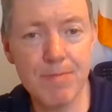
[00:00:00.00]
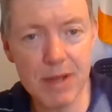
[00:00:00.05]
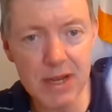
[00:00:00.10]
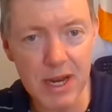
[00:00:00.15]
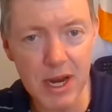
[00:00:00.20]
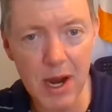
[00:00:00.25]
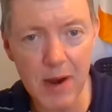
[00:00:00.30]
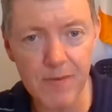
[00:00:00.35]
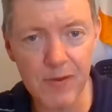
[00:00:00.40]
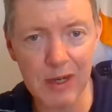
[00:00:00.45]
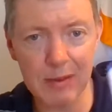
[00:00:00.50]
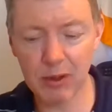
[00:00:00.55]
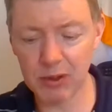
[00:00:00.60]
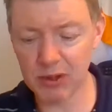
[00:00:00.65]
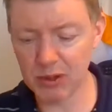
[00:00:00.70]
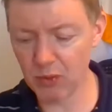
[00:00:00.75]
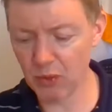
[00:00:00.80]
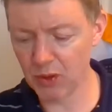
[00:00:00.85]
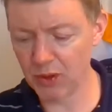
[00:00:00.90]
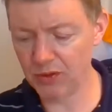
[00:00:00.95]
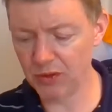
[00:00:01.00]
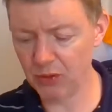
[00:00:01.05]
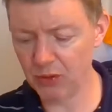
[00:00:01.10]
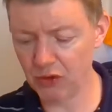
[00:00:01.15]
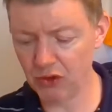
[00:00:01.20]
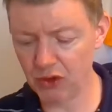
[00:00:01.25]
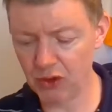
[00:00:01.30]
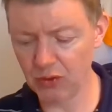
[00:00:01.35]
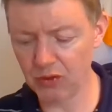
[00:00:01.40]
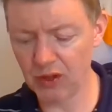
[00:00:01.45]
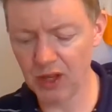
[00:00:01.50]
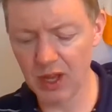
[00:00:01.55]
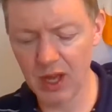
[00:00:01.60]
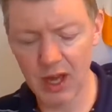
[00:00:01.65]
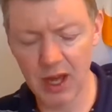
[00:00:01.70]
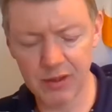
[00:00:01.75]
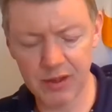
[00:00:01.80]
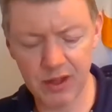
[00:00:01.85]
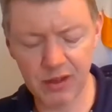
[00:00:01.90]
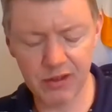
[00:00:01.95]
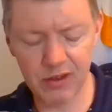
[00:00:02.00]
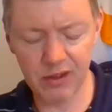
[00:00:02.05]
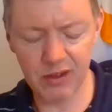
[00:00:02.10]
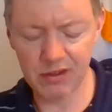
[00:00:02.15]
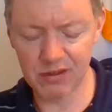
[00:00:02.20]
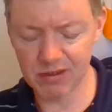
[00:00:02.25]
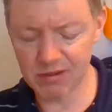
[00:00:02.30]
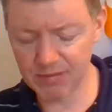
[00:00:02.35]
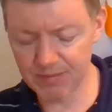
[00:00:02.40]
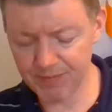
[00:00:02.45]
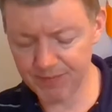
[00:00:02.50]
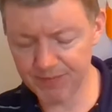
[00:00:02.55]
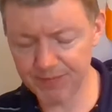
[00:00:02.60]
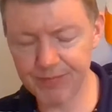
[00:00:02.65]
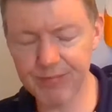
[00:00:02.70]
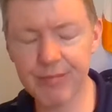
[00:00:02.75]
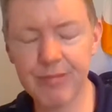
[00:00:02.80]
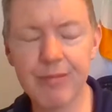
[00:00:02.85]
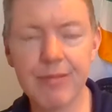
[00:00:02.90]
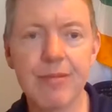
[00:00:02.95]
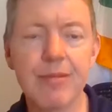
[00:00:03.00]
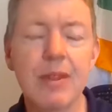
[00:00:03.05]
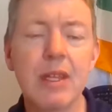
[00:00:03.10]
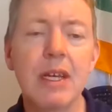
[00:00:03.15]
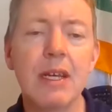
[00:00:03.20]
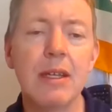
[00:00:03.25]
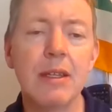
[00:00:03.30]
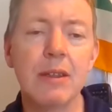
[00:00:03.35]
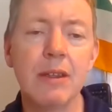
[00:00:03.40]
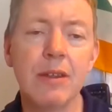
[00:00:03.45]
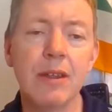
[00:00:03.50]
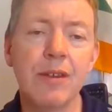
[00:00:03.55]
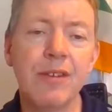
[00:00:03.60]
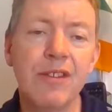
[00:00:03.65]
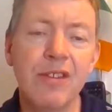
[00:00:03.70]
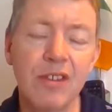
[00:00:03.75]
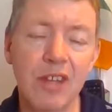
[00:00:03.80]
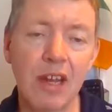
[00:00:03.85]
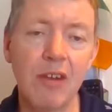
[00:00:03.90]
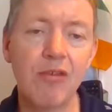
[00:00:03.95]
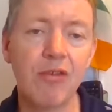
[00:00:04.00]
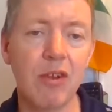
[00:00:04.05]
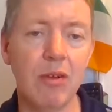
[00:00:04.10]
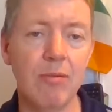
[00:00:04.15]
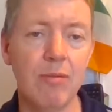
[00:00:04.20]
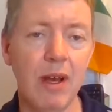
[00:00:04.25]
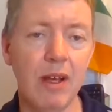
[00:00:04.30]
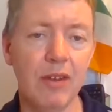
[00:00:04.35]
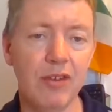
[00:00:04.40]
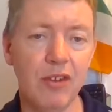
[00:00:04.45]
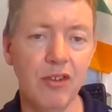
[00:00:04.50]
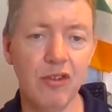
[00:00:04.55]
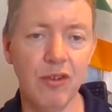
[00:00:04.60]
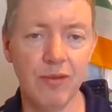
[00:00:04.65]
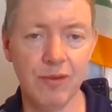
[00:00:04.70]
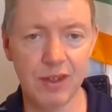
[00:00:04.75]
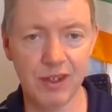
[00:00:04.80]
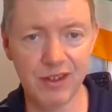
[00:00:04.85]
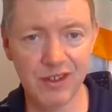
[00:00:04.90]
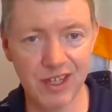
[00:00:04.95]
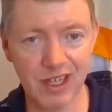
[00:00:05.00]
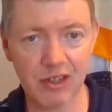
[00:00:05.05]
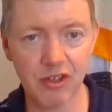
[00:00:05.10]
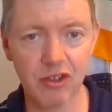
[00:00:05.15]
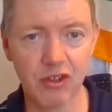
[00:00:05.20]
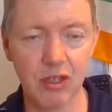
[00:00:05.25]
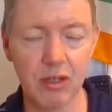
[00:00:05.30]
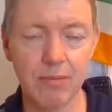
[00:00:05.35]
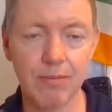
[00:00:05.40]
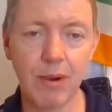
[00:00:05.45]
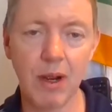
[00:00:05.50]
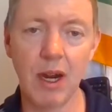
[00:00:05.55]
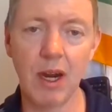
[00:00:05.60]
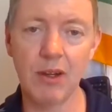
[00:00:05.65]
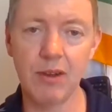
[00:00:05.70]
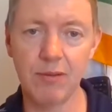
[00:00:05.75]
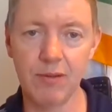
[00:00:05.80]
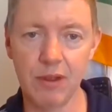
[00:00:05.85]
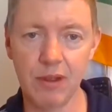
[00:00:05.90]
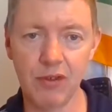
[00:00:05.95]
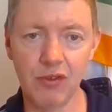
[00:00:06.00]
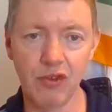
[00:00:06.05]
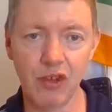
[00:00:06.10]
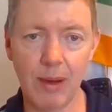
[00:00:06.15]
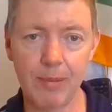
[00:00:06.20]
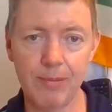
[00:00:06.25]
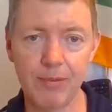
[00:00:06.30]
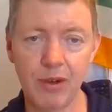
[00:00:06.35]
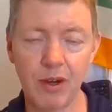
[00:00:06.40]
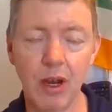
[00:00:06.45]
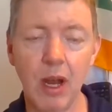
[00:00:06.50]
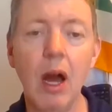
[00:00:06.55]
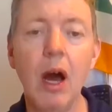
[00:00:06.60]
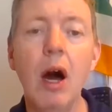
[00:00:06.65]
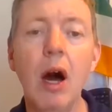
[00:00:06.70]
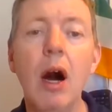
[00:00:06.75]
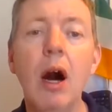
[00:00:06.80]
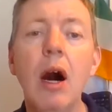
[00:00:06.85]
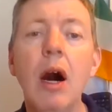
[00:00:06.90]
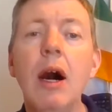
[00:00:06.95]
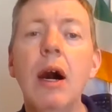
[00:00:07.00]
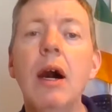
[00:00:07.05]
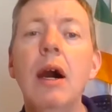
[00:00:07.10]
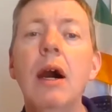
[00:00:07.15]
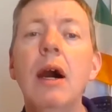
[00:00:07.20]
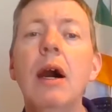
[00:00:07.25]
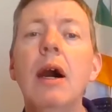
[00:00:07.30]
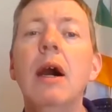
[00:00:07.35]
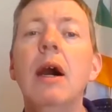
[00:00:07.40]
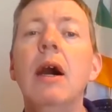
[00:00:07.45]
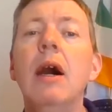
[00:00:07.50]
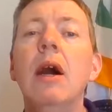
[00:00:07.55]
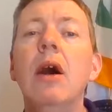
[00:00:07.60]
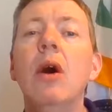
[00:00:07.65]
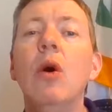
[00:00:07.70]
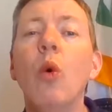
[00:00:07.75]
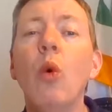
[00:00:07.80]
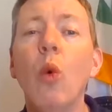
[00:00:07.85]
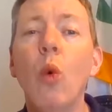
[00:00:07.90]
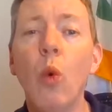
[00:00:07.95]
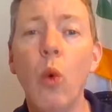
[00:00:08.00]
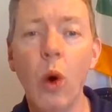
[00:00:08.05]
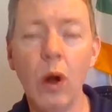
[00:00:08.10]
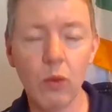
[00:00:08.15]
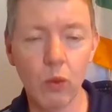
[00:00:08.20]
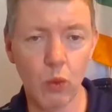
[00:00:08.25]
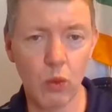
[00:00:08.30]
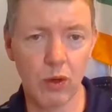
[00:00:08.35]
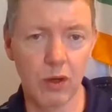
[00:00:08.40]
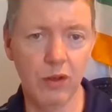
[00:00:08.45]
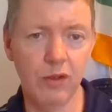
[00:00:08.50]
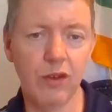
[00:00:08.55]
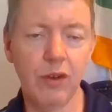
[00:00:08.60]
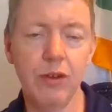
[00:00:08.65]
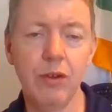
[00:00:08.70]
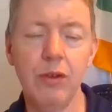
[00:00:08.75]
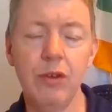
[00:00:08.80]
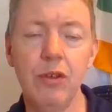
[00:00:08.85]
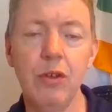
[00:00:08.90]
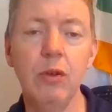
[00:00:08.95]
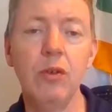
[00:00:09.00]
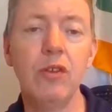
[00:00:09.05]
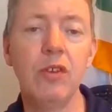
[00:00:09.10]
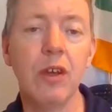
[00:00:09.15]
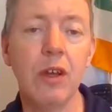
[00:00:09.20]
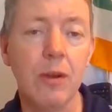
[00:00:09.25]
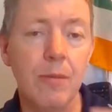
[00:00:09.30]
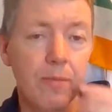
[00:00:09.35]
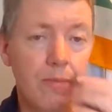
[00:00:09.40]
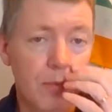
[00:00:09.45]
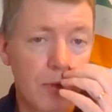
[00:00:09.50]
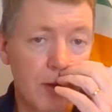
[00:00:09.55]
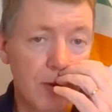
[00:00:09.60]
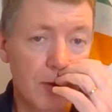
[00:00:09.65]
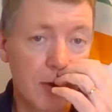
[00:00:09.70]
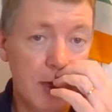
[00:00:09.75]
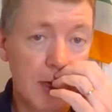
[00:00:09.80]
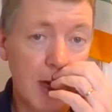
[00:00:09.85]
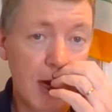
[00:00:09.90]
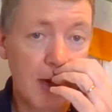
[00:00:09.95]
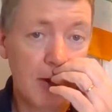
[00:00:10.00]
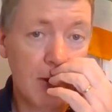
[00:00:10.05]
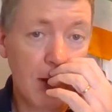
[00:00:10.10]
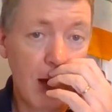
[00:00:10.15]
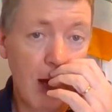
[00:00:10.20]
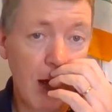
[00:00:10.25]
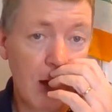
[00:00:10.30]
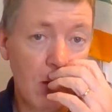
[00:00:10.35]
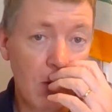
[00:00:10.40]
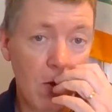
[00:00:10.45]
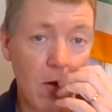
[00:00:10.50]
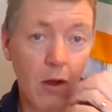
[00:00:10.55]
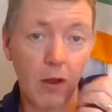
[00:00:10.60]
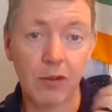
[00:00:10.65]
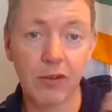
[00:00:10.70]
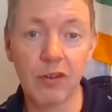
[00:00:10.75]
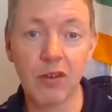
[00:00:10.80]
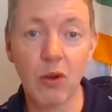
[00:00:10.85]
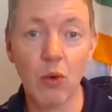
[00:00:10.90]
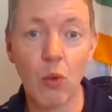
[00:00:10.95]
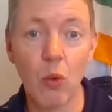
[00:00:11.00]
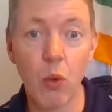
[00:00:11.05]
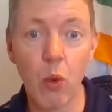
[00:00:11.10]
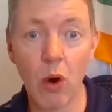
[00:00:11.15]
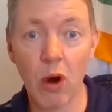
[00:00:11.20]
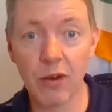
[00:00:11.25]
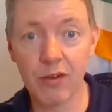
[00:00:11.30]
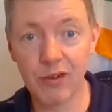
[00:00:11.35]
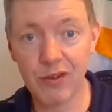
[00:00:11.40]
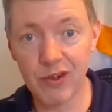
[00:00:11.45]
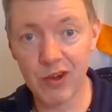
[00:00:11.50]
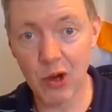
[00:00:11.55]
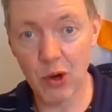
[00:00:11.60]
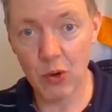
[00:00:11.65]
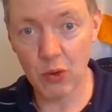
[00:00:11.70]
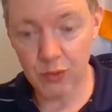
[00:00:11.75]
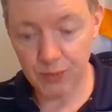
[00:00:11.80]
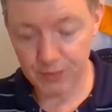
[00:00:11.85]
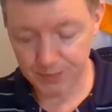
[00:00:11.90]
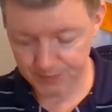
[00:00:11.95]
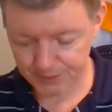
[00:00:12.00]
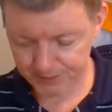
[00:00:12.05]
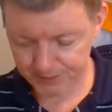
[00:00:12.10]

Be careful about the words you choose. This is the central message of the diction part of this chapter. What words are you using to get across what tone?